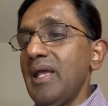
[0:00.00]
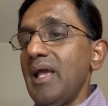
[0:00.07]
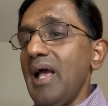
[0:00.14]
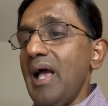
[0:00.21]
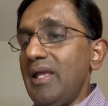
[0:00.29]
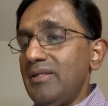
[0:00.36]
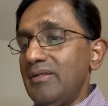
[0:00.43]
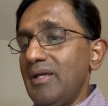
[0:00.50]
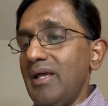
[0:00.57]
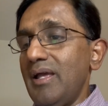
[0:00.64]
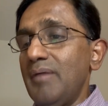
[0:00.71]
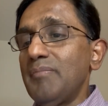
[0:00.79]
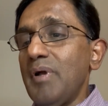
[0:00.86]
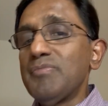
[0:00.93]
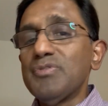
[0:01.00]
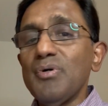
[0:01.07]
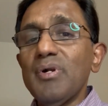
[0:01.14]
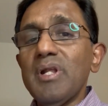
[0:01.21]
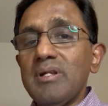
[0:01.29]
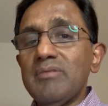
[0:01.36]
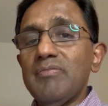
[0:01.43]
I'm
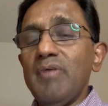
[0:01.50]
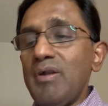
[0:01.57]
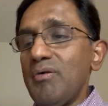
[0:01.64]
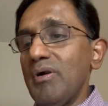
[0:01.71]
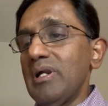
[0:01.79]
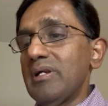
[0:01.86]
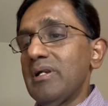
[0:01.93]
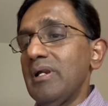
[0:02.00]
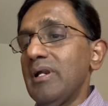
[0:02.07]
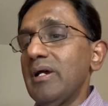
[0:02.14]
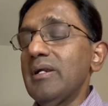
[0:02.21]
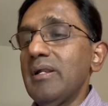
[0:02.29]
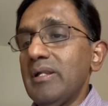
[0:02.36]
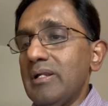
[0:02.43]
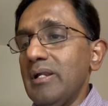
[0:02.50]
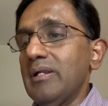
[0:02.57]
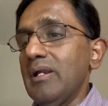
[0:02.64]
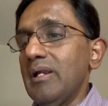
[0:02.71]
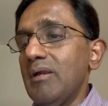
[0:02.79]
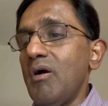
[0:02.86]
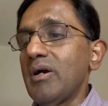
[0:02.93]
sorry it went on a
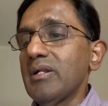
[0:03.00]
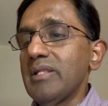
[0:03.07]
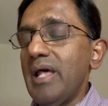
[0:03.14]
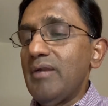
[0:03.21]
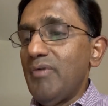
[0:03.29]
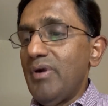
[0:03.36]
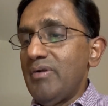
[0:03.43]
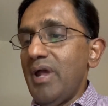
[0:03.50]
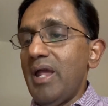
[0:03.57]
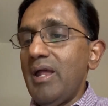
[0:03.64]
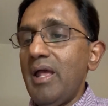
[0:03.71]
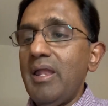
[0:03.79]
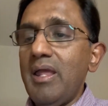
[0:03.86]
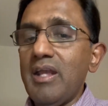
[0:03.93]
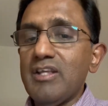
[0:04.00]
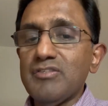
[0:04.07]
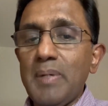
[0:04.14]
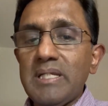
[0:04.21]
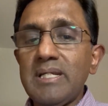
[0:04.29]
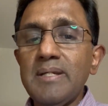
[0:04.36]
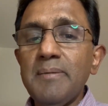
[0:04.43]
little longer than what I
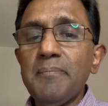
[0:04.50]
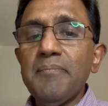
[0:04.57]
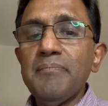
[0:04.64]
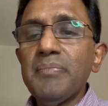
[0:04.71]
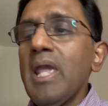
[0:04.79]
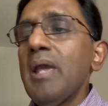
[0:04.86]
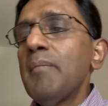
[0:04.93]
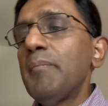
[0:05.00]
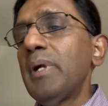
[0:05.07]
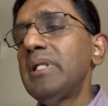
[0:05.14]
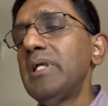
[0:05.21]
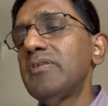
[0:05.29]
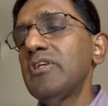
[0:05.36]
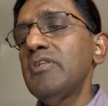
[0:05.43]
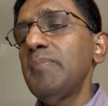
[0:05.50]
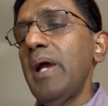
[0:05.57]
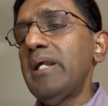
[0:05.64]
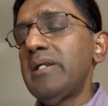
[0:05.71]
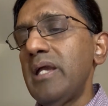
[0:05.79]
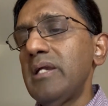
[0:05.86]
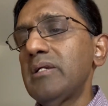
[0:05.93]
expected, but this is my
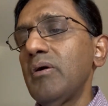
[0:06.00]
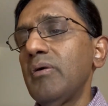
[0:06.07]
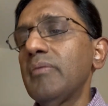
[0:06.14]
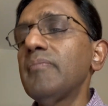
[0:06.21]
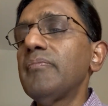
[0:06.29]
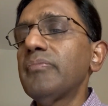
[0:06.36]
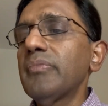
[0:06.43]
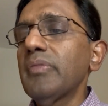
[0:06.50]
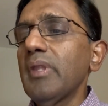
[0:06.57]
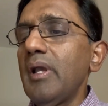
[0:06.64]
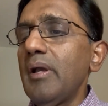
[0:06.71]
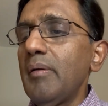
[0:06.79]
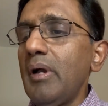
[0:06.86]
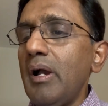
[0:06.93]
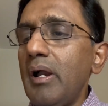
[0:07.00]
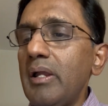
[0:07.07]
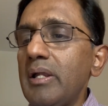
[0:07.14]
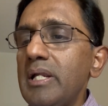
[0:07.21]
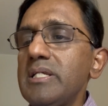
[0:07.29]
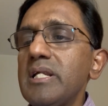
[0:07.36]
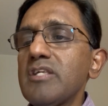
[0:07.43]
take on
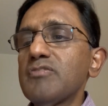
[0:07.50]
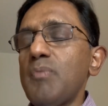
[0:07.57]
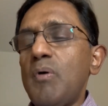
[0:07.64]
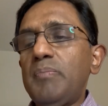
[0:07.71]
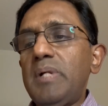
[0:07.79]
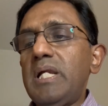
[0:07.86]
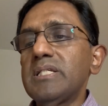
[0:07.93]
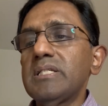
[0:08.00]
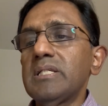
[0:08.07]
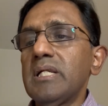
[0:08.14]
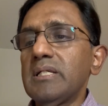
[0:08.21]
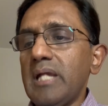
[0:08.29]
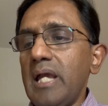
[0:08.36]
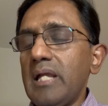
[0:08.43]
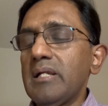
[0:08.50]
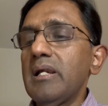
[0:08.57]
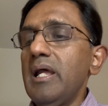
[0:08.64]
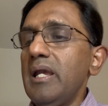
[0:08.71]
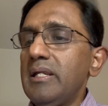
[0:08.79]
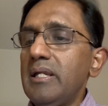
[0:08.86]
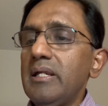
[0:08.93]
indigenous population in
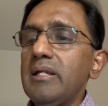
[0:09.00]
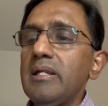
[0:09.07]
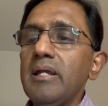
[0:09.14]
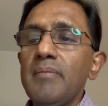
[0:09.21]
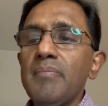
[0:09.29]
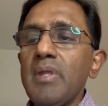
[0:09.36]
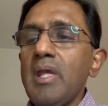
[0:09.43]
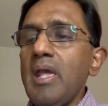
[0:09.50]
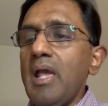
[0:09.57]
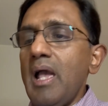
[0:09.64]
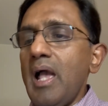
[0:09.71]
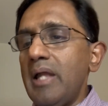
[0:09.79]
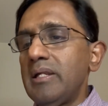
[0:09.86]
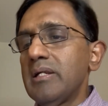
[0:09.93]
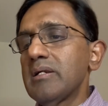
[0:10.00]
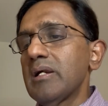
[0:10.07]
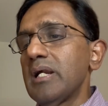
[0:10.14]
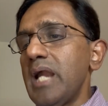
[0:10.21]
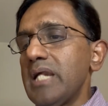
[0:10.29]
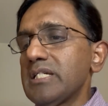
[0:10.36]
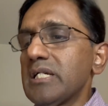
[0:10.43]
Kerala, in India, and in
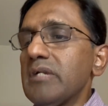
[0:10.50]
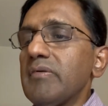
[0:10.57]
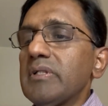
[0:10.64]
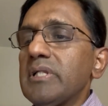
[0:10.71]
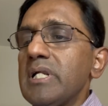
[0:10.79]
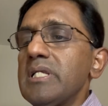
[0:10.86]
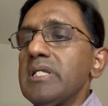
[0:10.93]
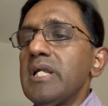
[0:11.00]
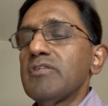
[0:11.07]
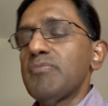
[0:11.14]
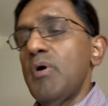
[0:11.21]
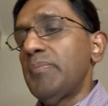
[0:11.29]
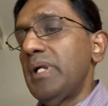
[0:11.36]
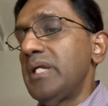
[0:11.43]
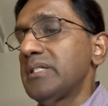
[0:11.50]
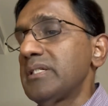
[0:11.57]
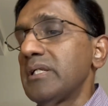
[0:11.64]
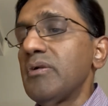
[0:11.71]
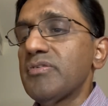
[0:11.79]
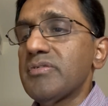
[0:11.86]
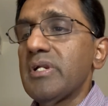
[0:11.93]
relation with indigenous population
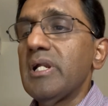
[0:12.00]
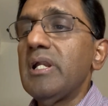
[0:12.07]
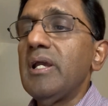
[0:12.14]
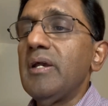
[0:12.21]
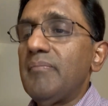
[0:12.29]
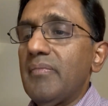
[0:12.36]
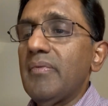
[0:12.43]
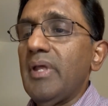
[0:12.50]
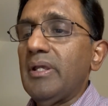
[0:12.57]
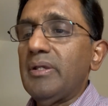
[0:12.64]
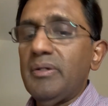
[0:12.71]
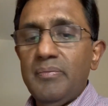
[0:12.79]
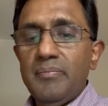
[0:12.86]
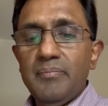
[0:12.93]
in Australia. Thank you.